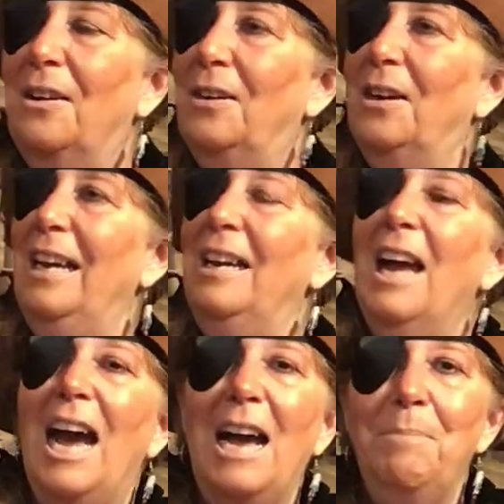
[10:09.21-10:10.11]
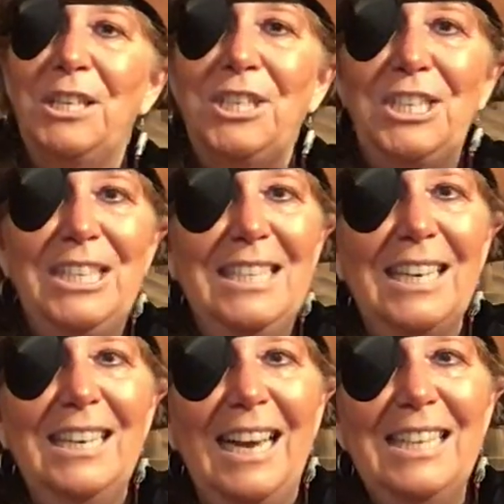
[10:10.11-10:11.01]
Aye, I bet she's a
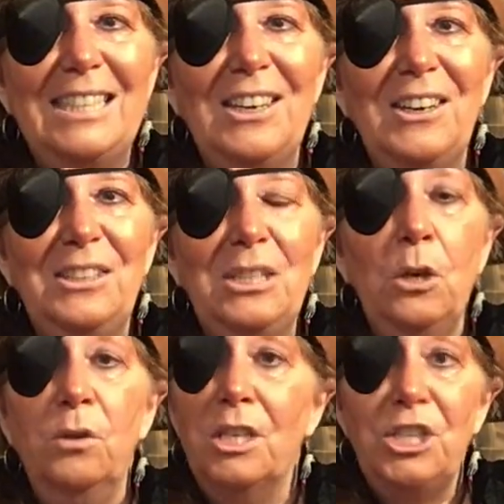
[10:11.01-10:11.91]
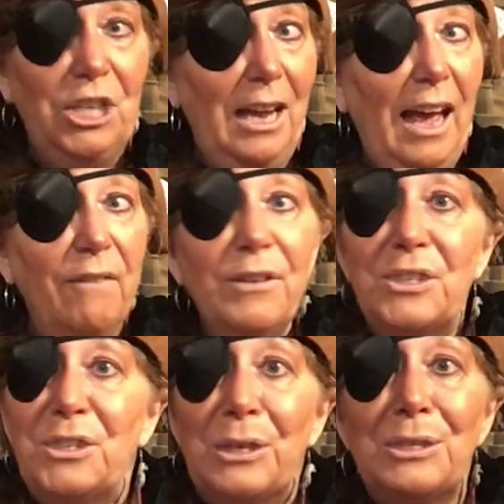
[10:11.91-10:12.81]
nice girl too. Does she have a
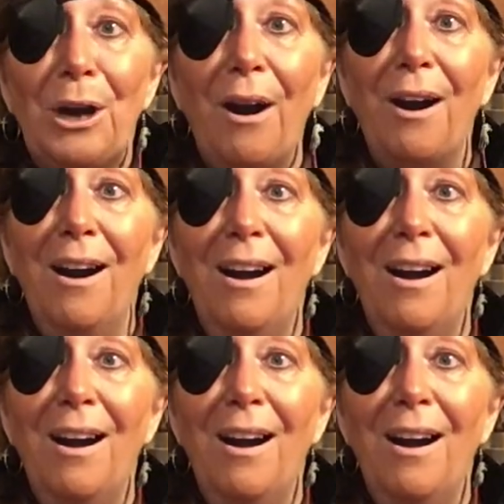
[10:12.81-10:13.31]
sister?